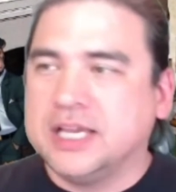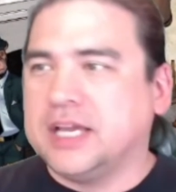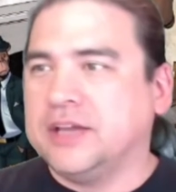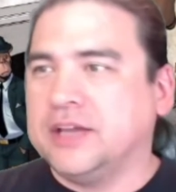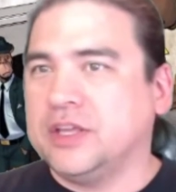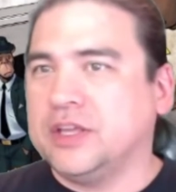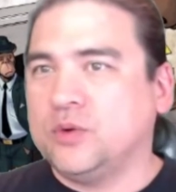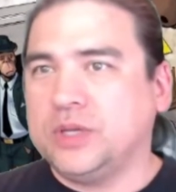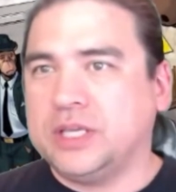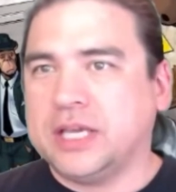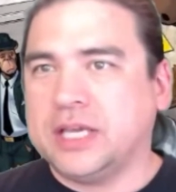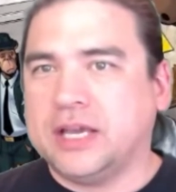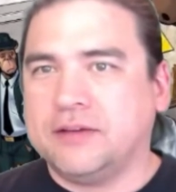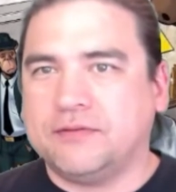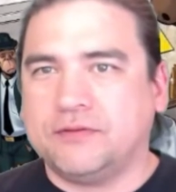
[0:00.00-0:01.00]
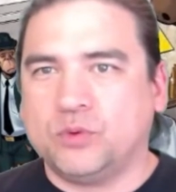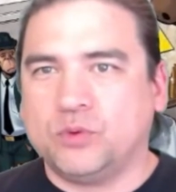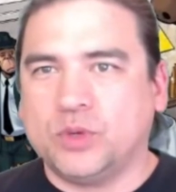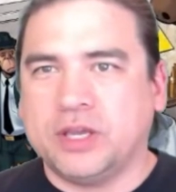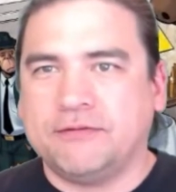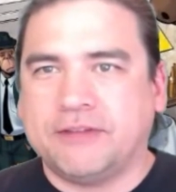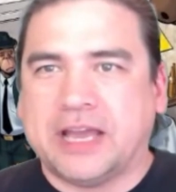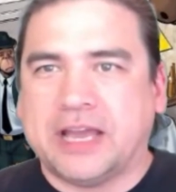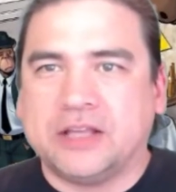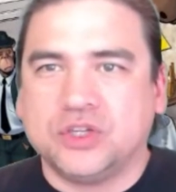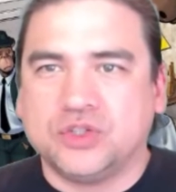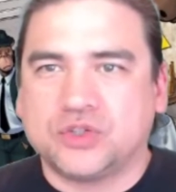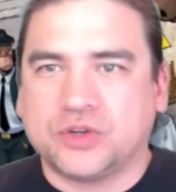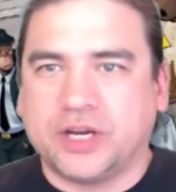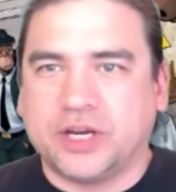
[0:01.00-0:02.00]
And then we have value
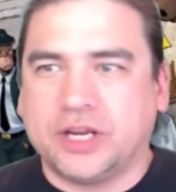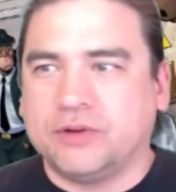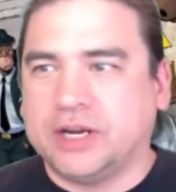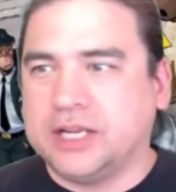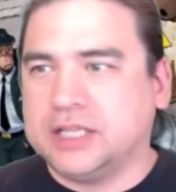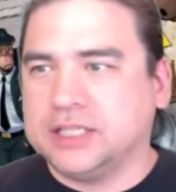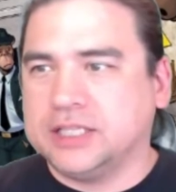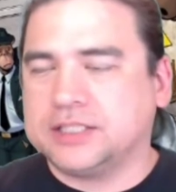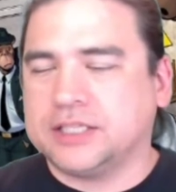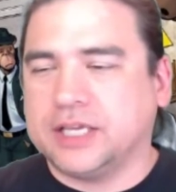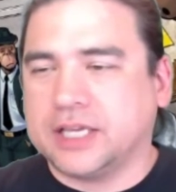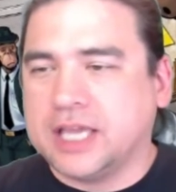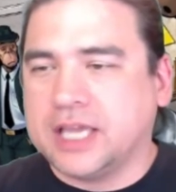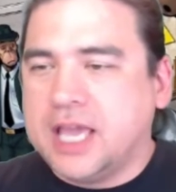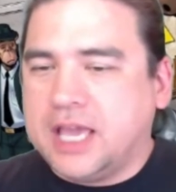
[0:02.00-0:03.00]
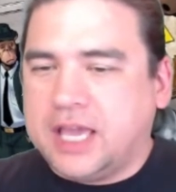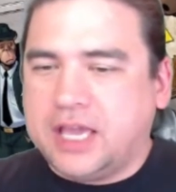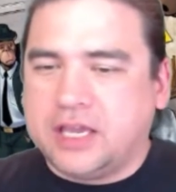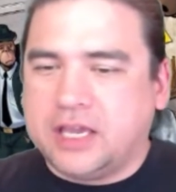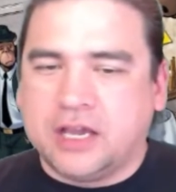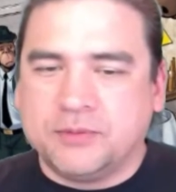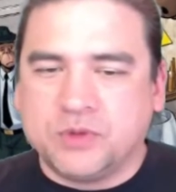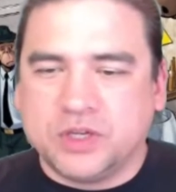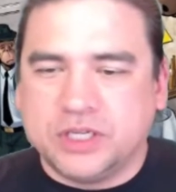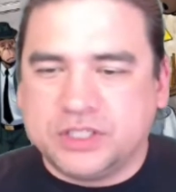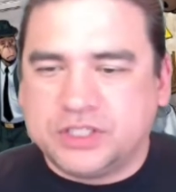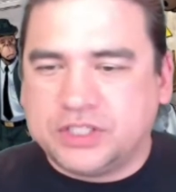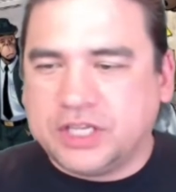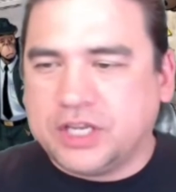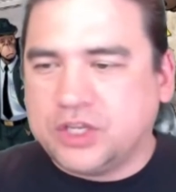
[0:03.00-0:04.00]
trade, right? Let's like, hey, I'm going to
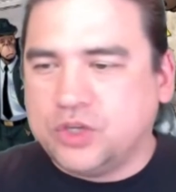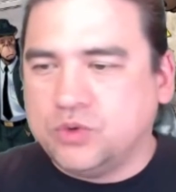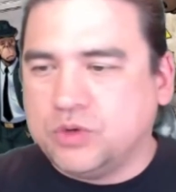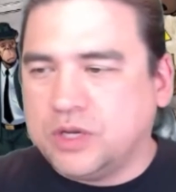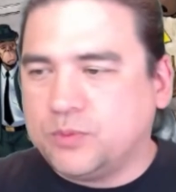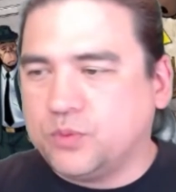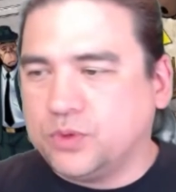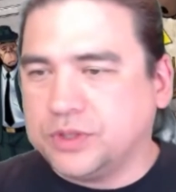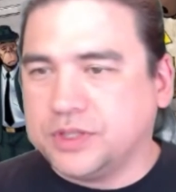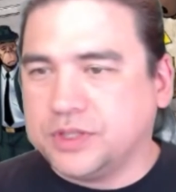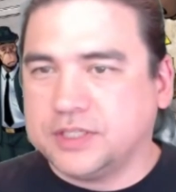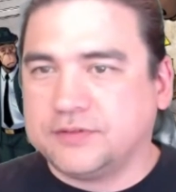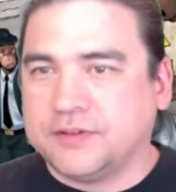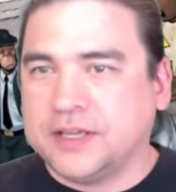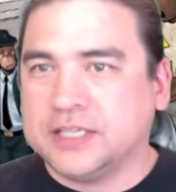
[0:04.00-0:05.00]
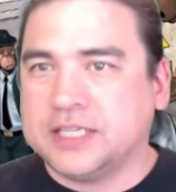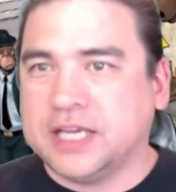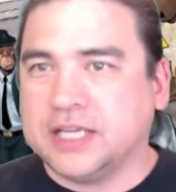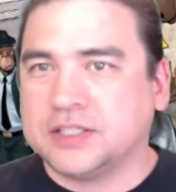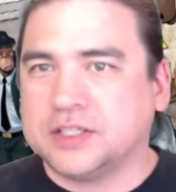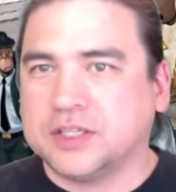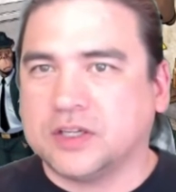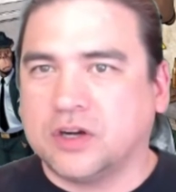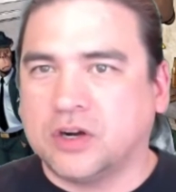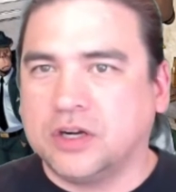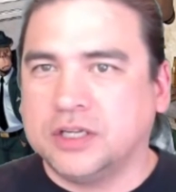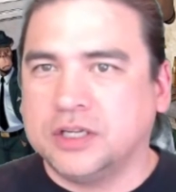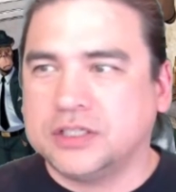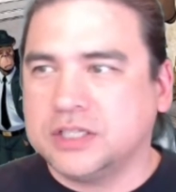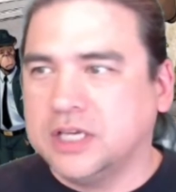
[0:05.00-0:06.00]
set you up with this fantastic
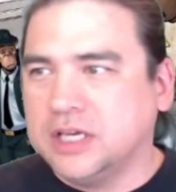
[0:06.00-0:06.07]
artist.